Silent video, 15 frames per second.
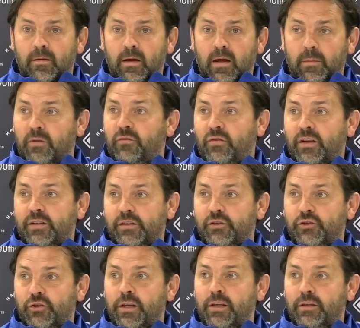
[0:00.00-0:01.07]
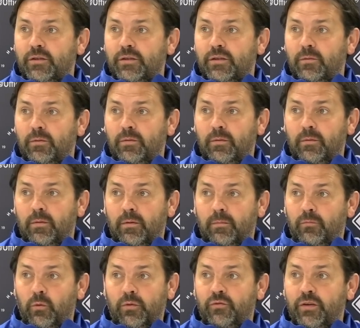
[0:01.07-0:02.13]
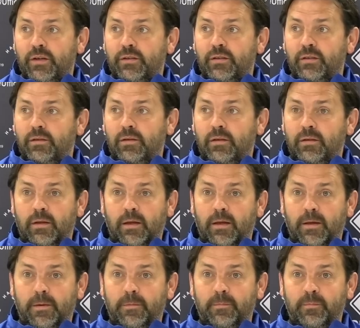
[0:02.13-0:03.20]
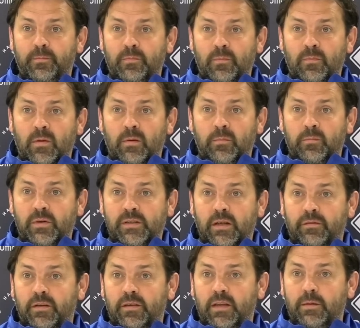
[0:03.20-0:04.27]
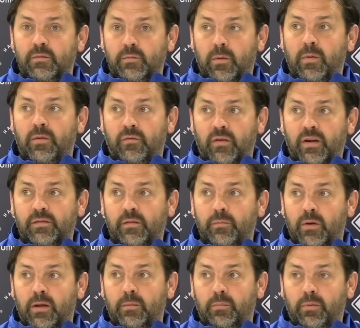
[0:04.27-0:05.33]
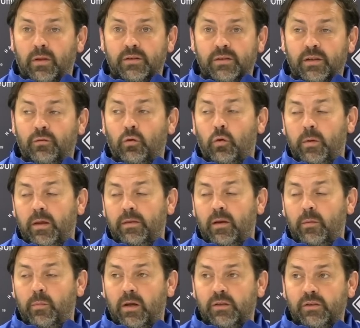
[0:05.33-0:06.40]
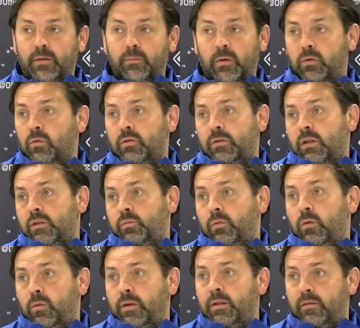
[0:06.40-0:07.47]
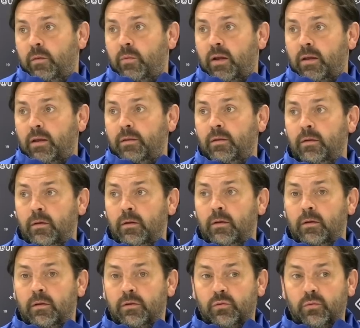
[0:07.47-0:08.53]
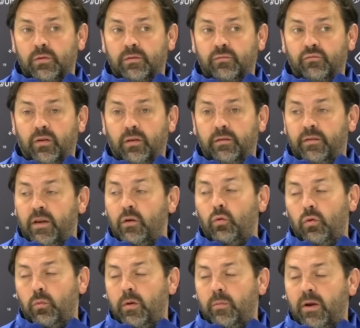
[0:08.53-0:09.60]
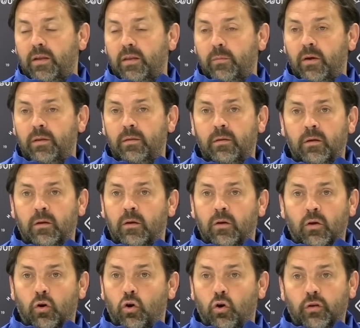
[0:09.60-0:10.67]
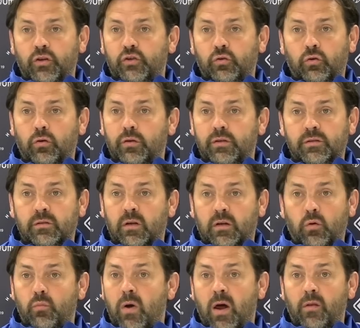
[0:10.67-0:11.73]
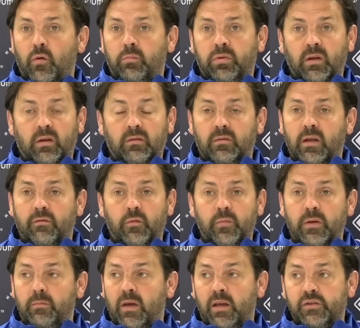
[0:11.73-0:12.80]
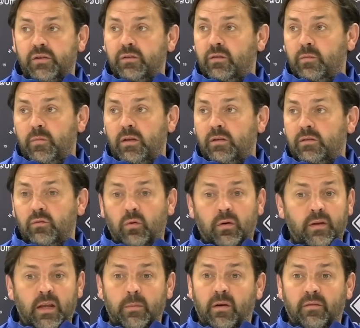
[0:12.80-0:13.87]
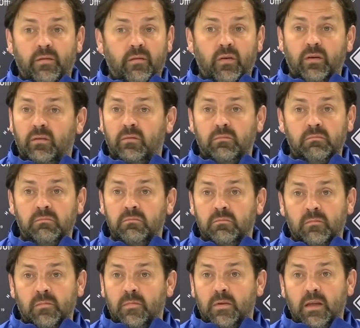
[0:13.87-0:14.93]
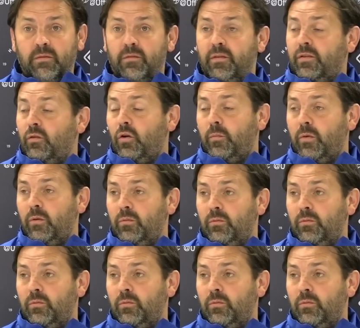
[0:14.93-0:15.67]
I'm interested in strikers. I'm not interested in specific names, but I'm interested in bringing players at the top end of the pitch in, because that's where we need to bring in. So it's really vital that we bring them in. Ollie Shaw is a Kilmarnock player, never been mentioned to me. It's not a name I've ever even thought about.